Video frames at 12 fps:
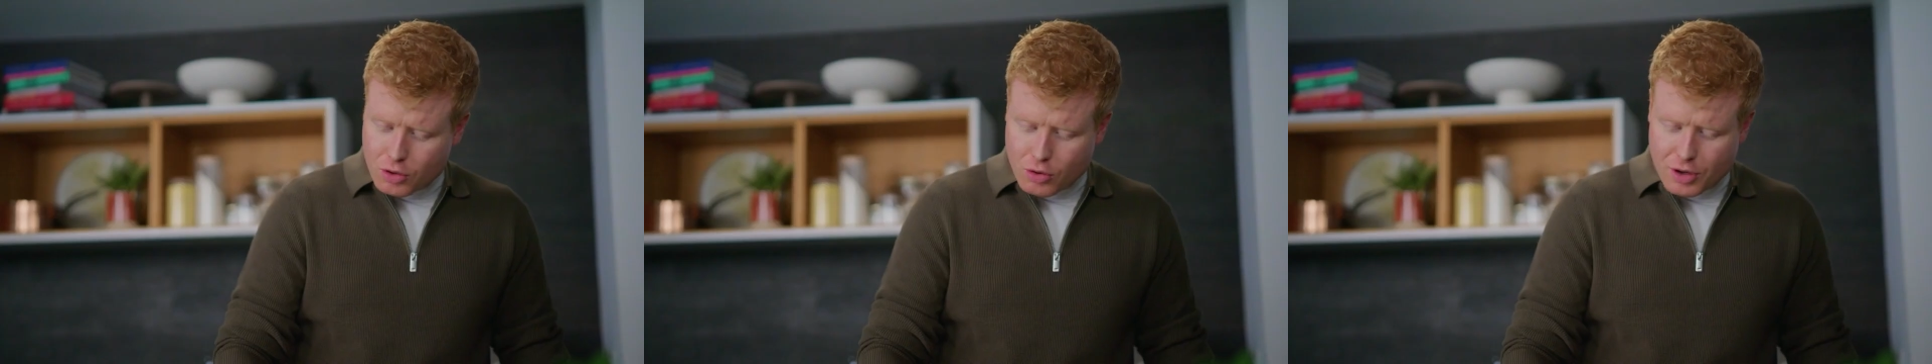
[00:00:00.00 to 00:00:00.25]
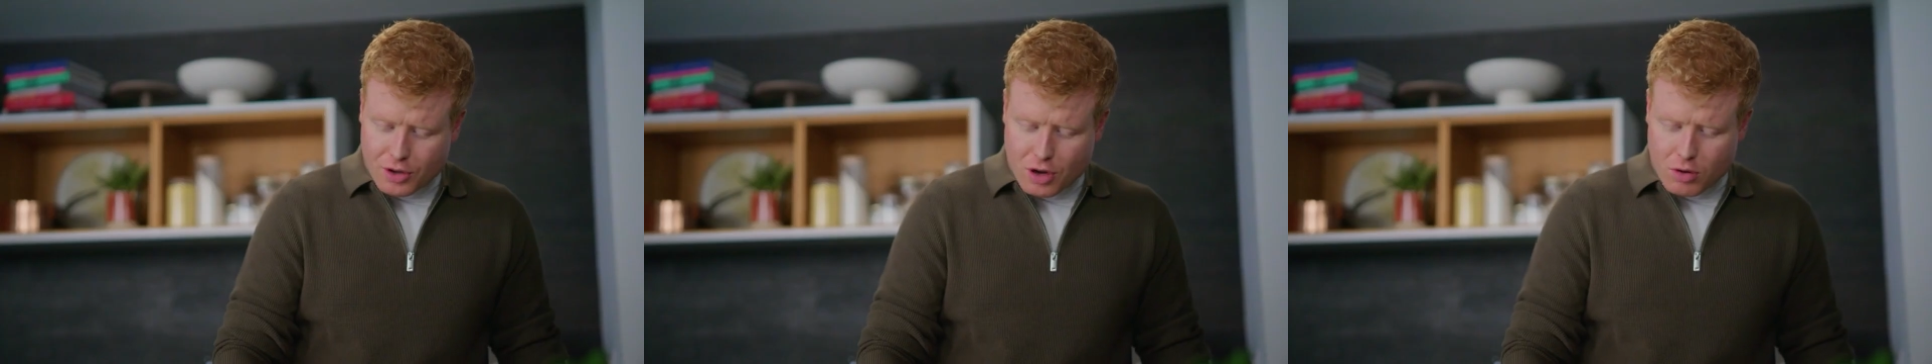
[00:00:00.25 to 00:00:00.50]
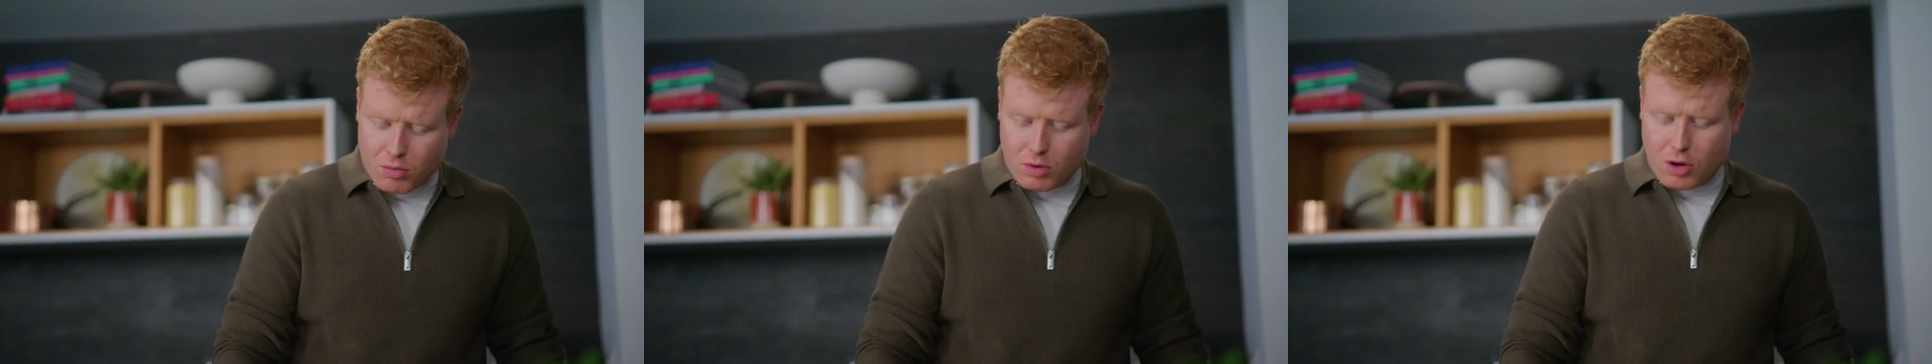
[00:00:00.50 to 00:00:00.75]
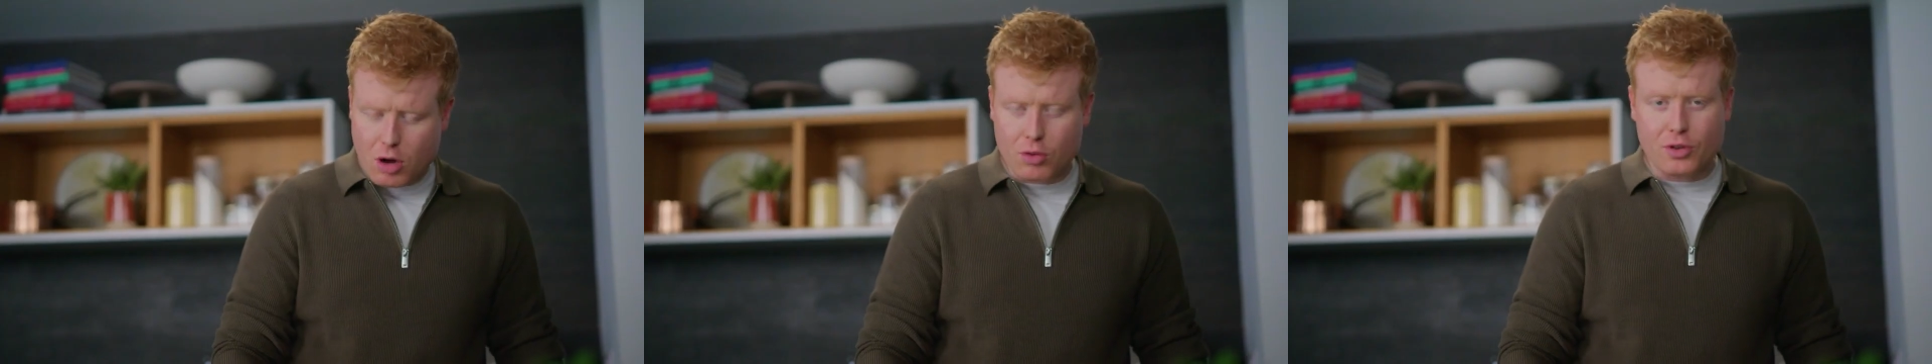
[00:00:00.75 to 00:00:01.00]
cookie dough,
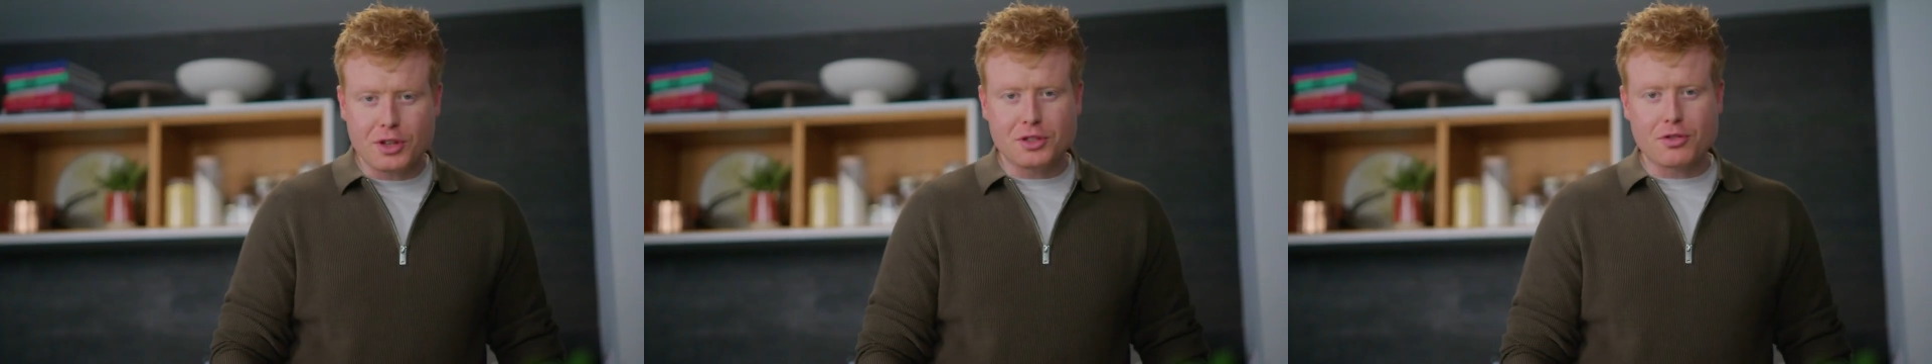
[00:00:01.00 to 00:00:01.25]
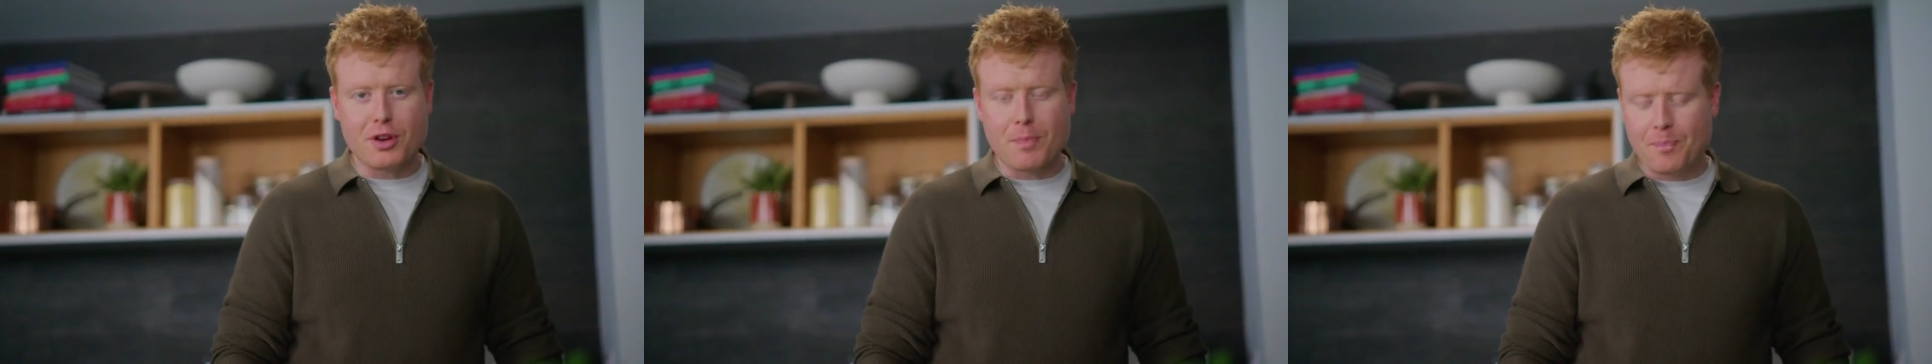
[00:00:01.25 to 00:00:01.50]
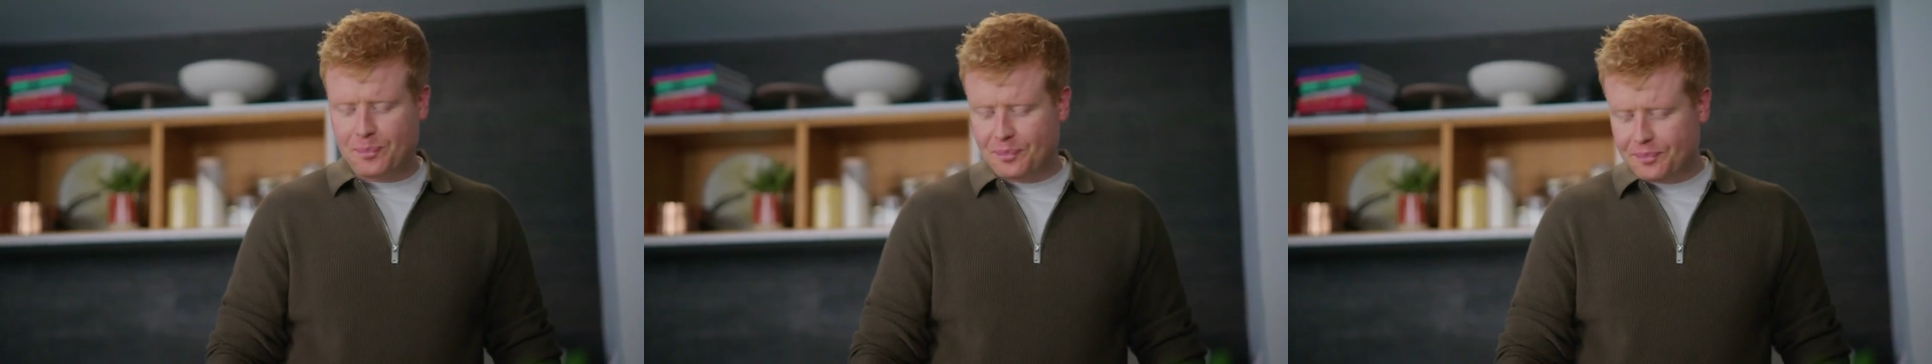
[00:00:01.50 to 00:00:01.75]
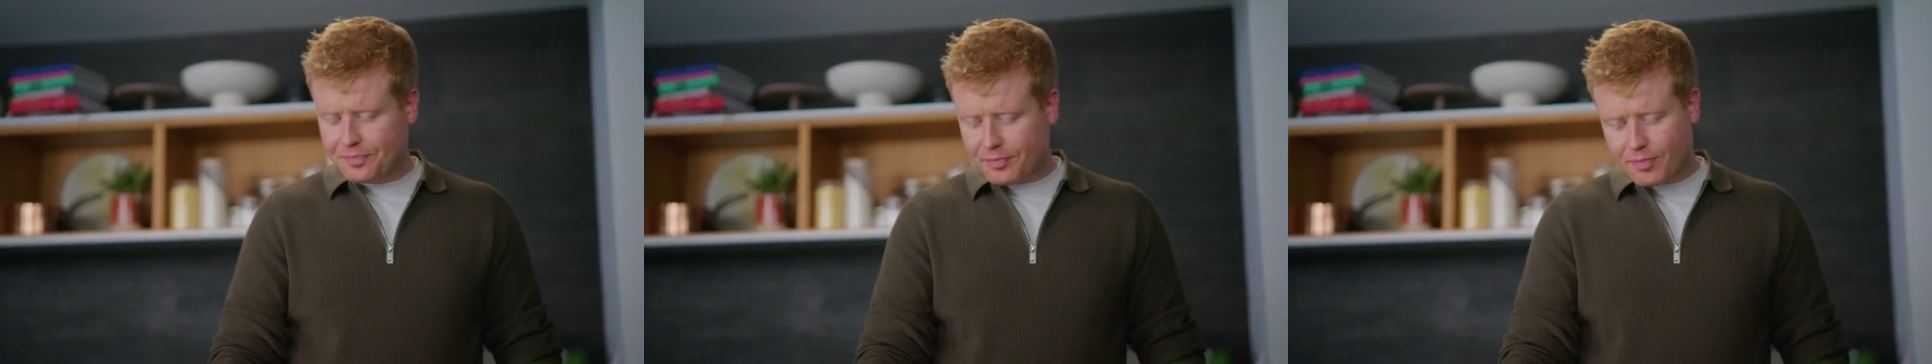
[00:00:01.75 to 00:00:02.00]
cold ice cream.
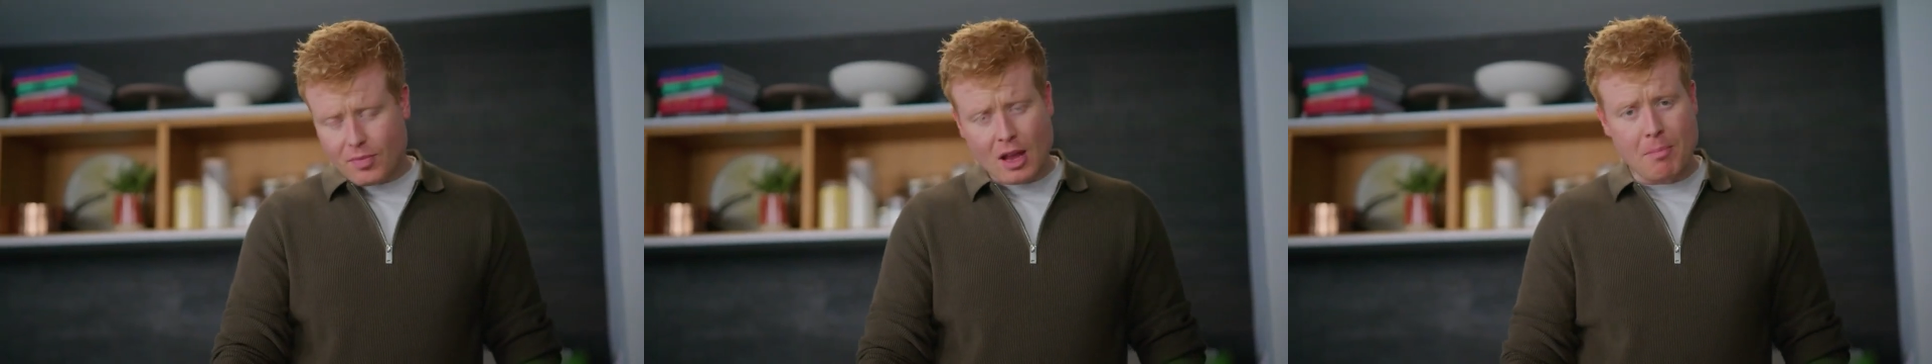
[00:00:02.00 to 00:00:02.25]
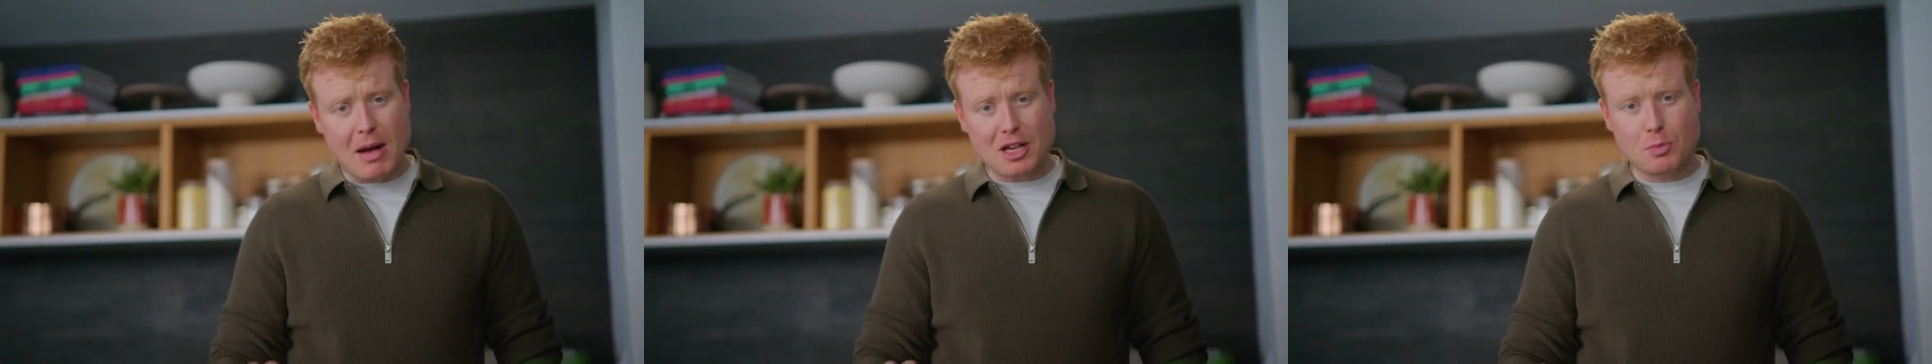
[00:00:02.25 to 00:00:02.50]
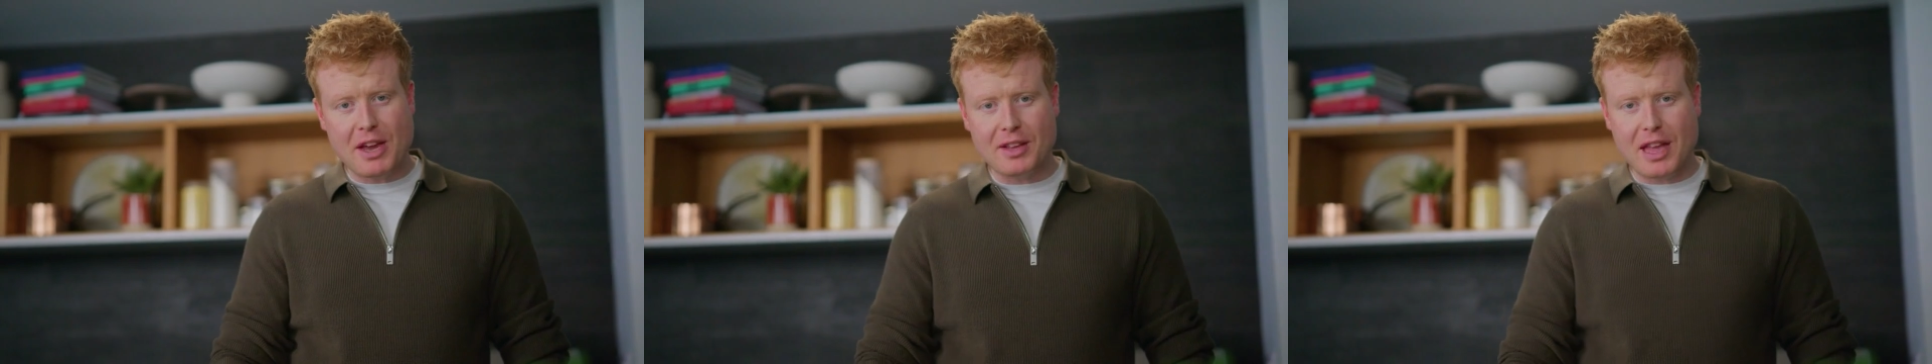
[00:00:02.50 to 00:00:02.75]
Match made in